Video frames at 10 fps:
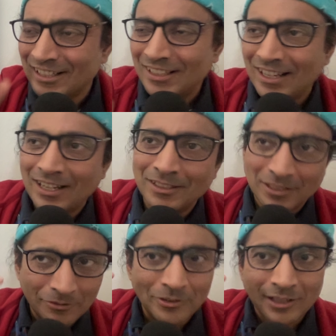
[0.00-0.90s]
and
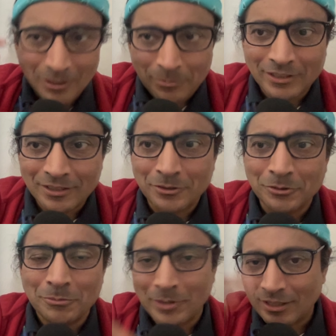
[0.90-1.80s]
if we commit
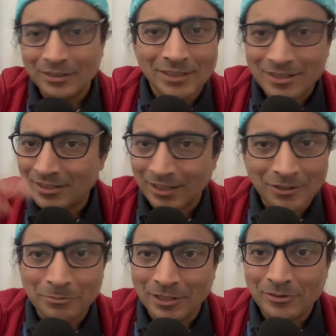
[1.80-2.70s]
to making this kind
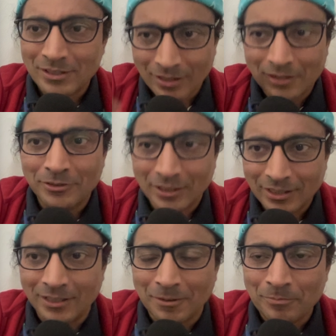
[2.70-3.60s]
of breakfast every
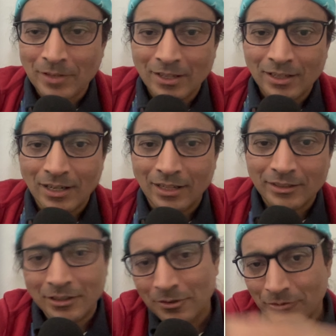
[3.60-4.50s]
day and
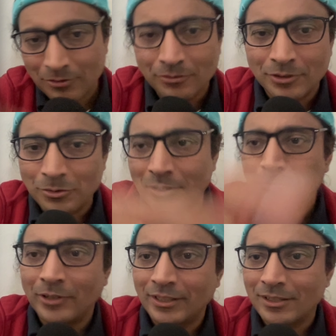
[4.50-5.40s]
kind of do
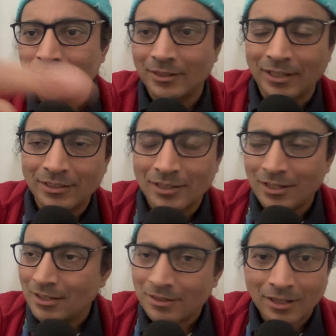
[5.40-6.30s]
some variation, right?
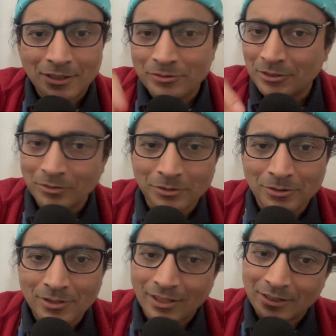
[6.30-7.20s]
Try different
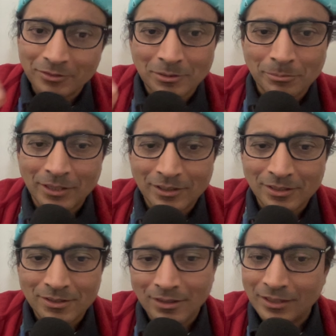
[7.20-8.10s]
fruits, try different
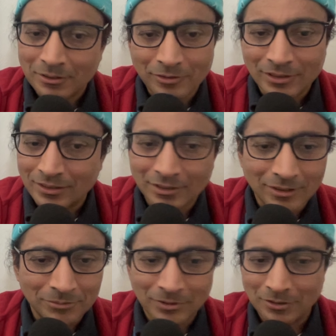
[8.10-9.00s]
berries, try different
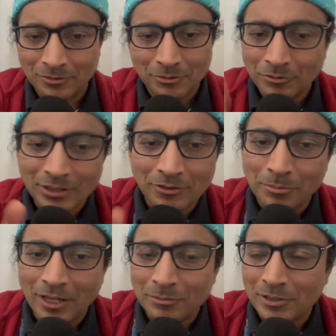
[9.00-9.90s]
whatever
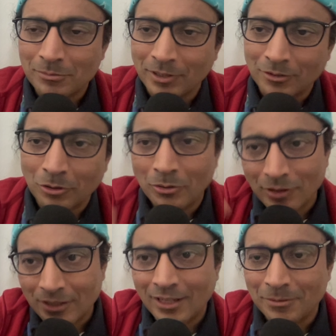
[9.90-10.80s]
plant-based milk.
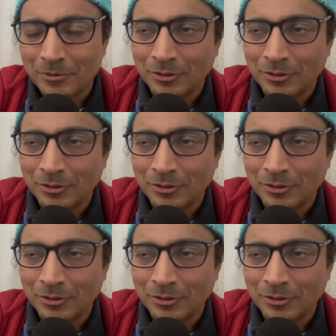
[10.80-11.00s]
Over time,